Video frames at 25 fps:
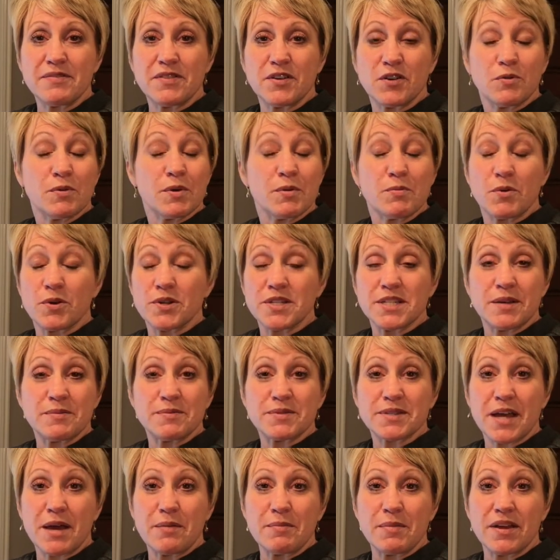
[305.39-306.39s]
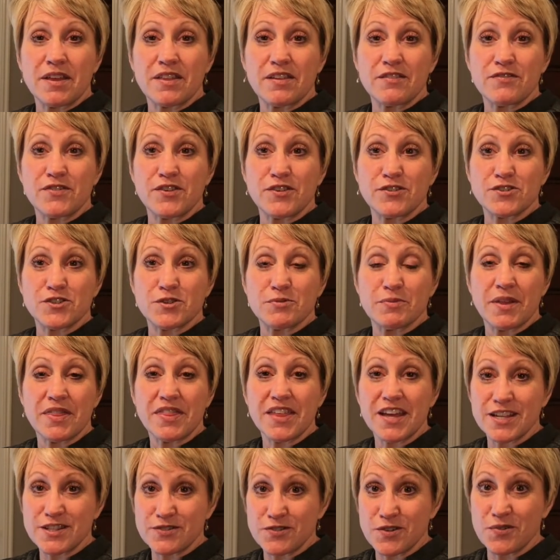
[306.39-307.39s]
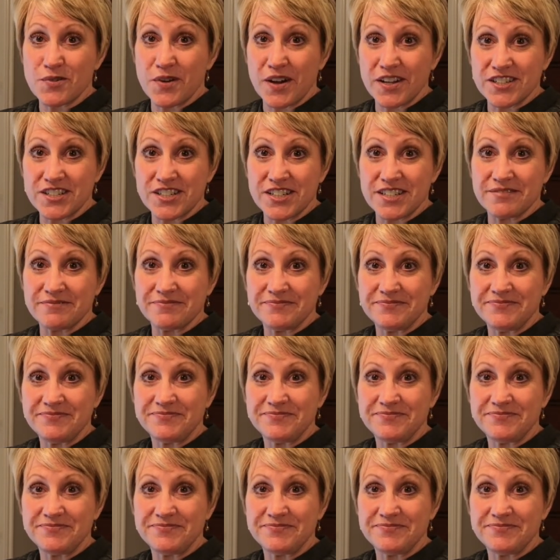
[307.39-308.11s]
There will be more tips coming in the future, but thanks for watching.